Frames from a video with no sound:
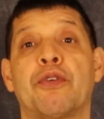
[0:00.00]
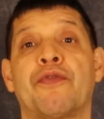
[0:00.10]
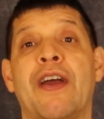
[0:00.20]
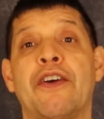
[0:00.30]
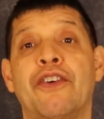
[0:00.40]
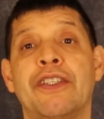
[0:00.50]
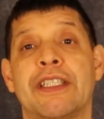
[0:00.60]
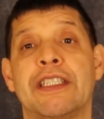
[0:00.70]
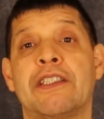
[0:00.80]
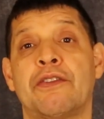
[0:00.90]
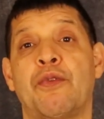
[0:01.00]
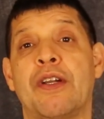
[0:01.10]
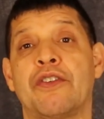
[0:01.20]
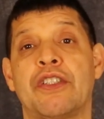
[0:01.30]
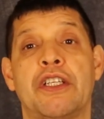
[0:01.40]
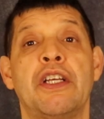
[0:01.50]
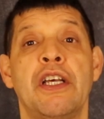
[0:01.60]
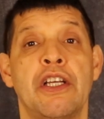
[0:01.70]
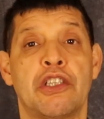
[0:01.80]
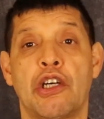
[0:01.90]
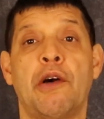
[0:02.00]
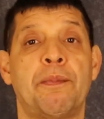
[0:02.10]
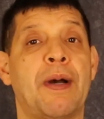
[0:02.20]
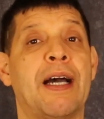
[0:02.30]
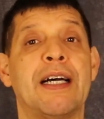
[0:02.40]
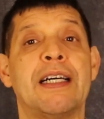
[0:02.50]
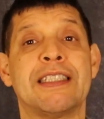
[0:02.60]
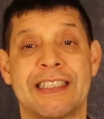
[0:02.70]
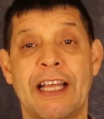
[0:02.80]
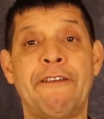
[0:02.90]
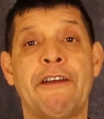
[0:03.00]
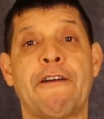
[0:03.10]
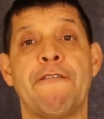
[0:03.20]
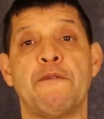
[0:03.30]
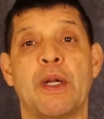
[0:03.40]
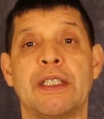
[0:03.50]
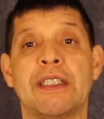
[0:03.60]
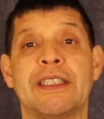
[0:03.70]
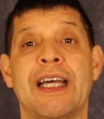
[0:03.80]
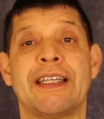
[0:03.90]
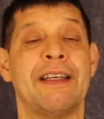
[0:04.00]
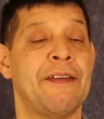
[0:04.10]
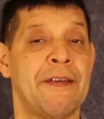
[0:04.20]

Poor's 500. It's one of the top uh, seven companies that